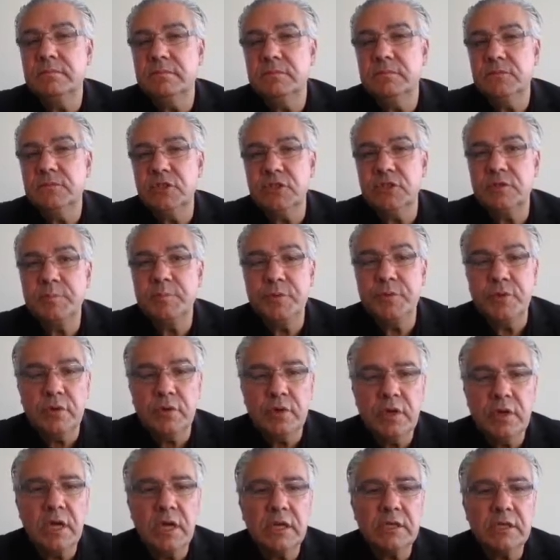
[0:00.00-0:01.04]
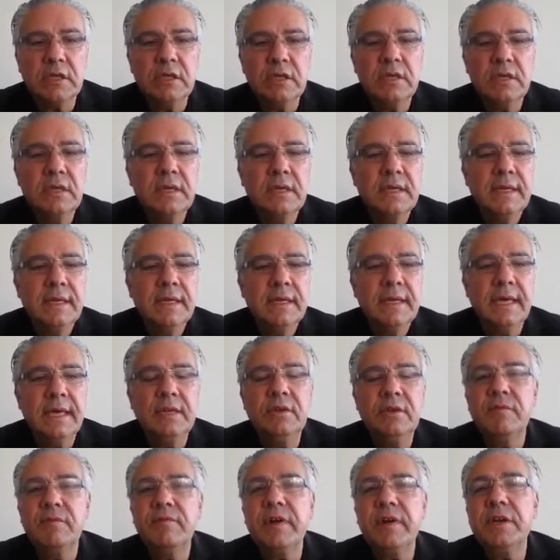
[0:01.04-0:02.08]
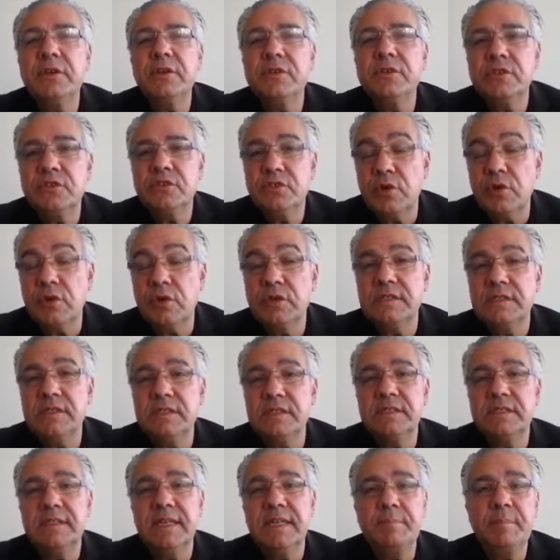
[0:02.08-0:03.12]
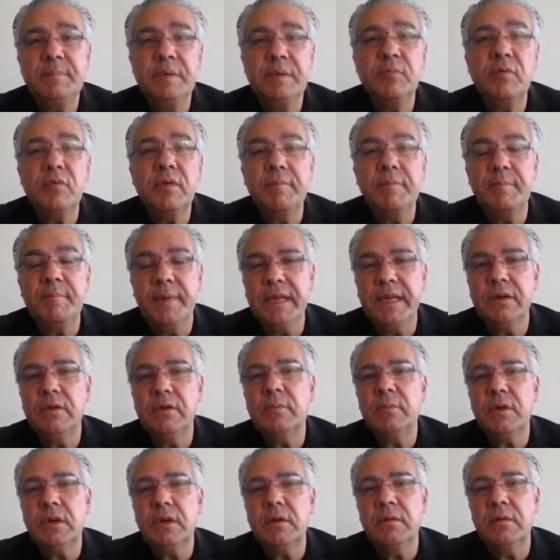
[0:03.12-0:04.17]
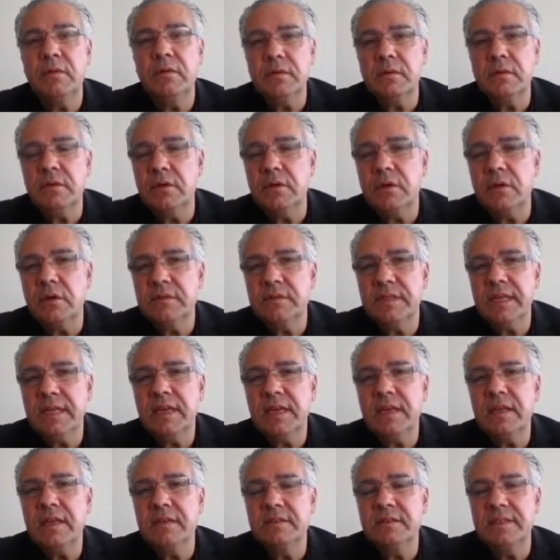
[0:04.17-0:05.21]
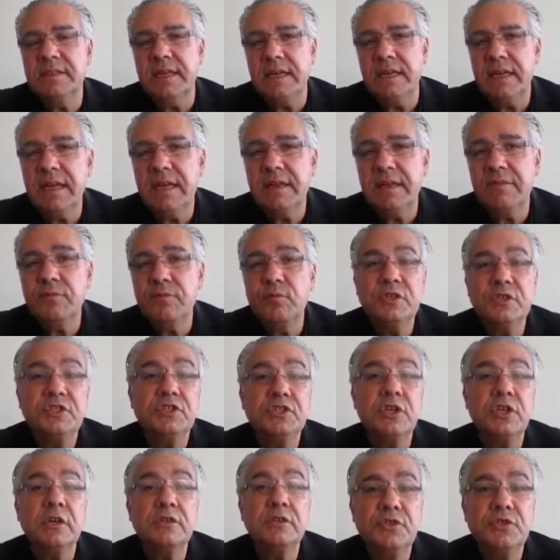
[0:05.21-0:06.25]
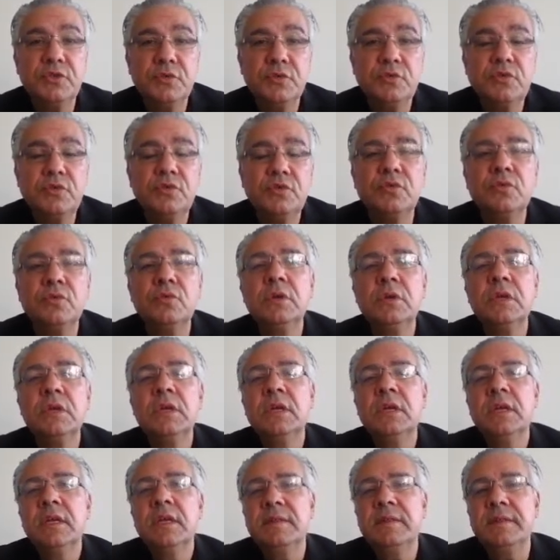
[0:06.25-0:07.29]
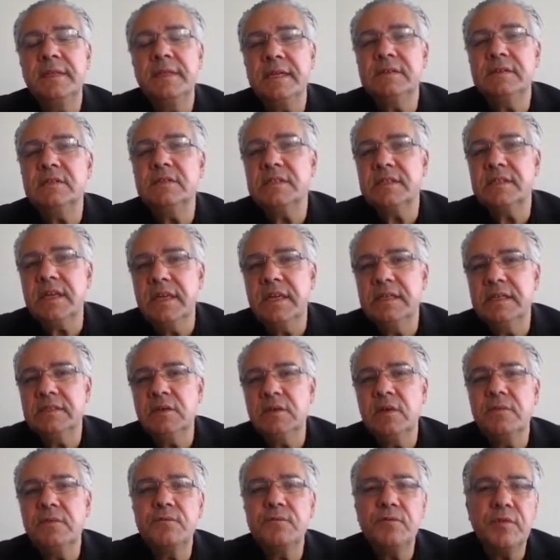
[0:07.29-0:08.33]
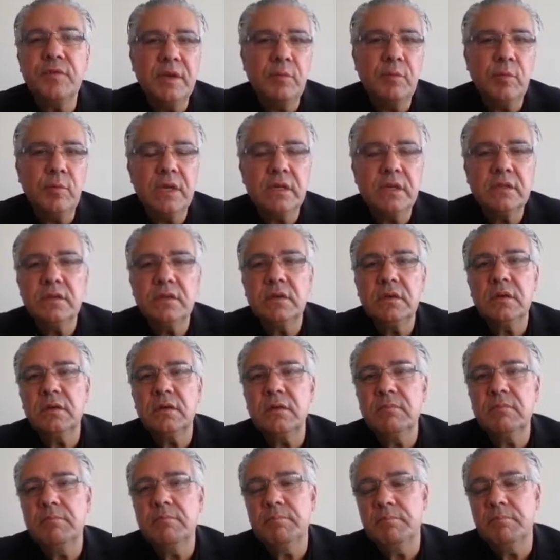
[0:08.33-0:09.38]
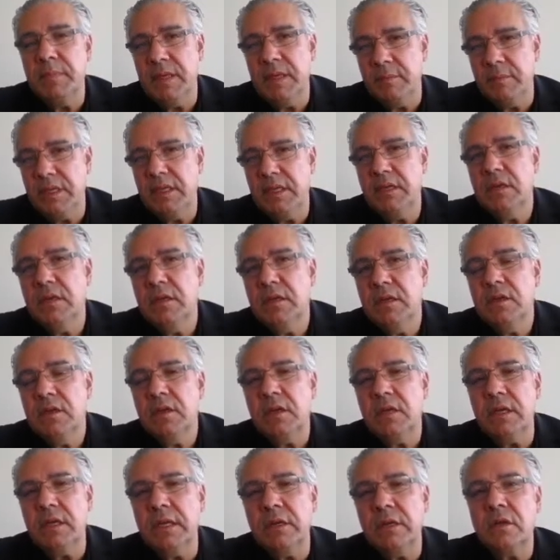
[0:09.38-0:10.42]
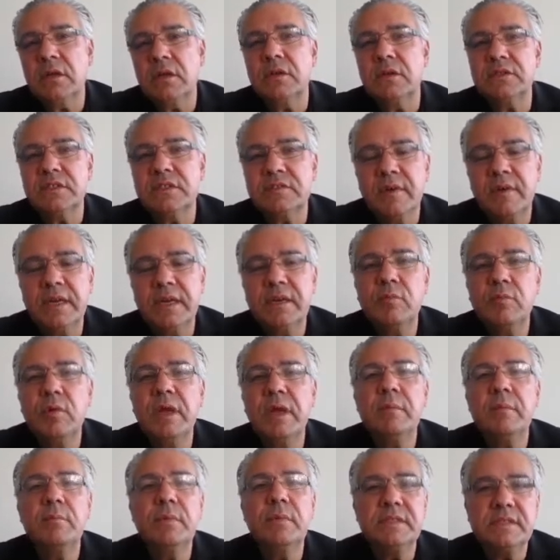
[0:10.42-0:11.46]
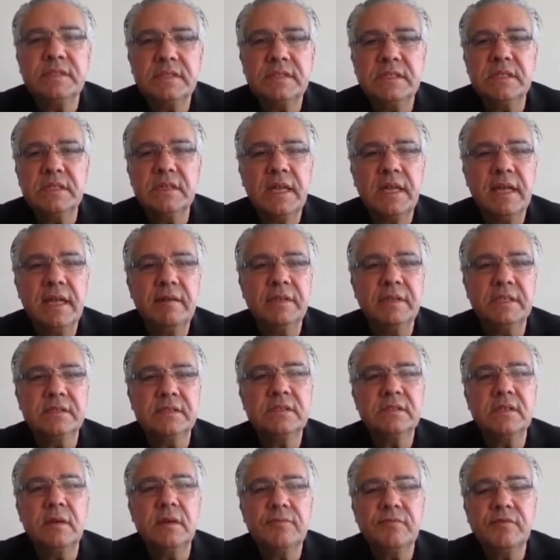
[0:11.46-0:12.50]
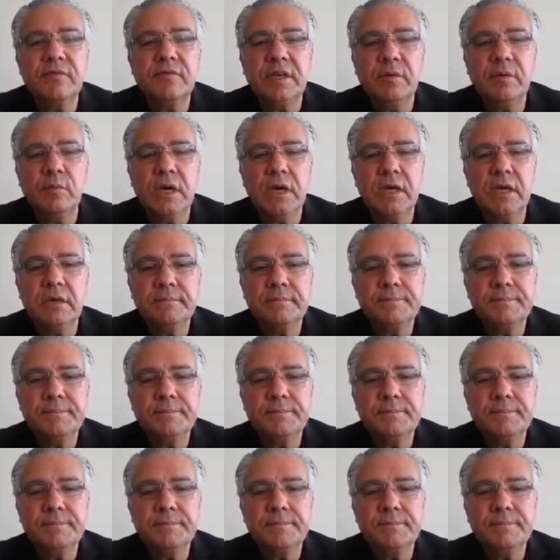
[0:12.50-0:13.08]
just pure luck, and the various choices that people have made along their life, which are due to the exercise of free will, maybe in a constrained way, but still having some free will.